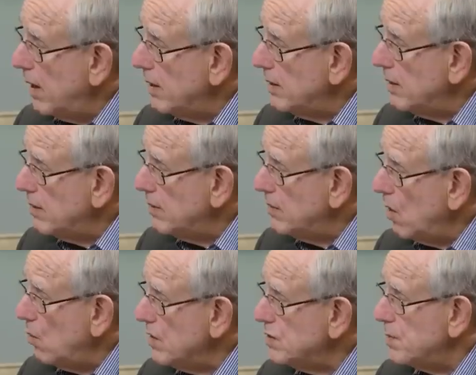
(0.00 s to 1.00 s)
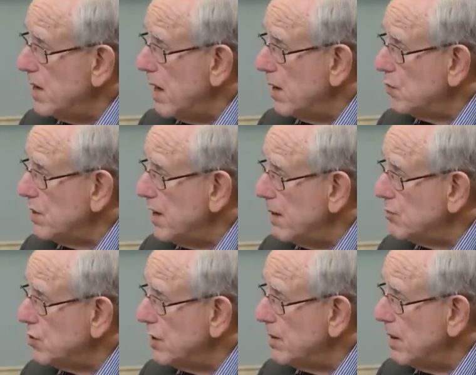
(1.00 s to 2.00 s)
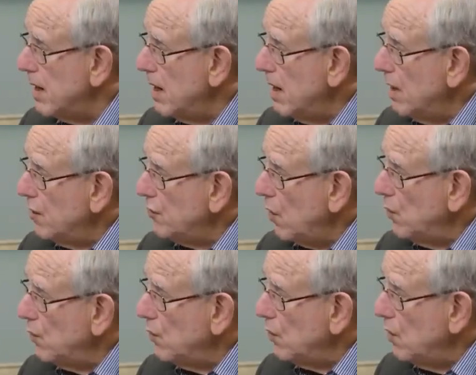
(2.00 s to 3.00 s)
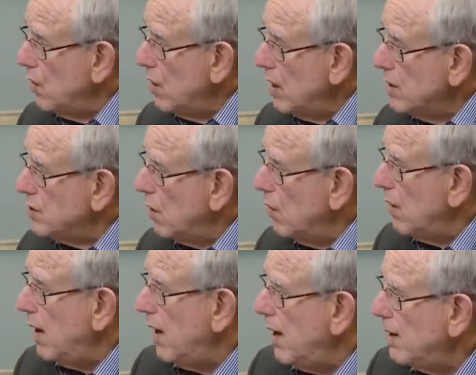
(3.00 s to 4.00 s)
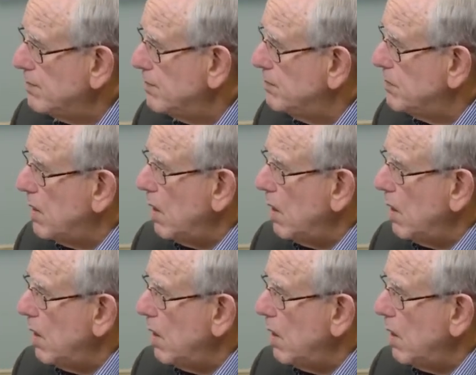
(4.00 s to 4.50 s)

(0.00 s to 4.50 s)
Right. No one's beyond redemption. So, so um,